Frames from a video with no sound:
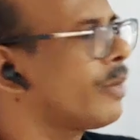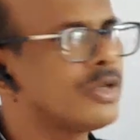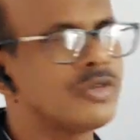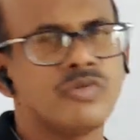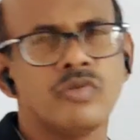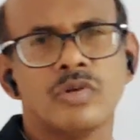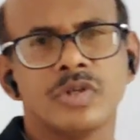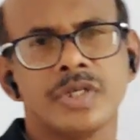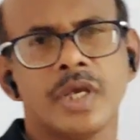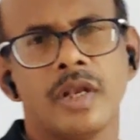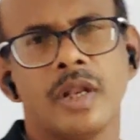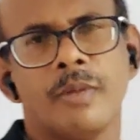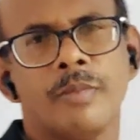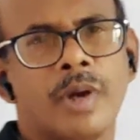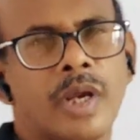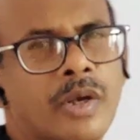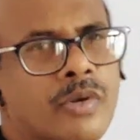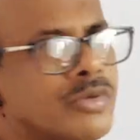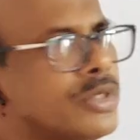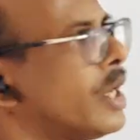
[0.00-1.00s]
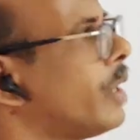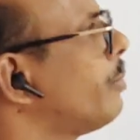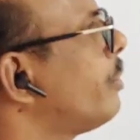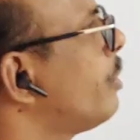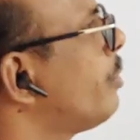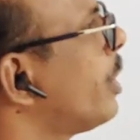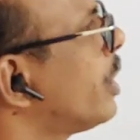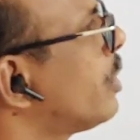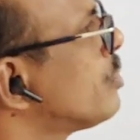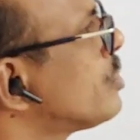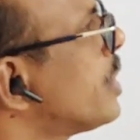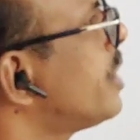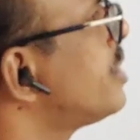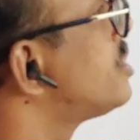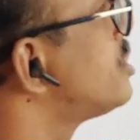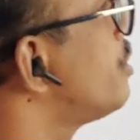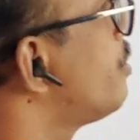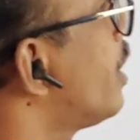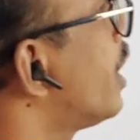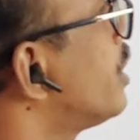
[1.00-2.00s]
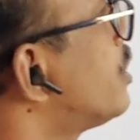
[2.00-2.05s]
plus 4 sin A by 2 sin B by 2 sin C by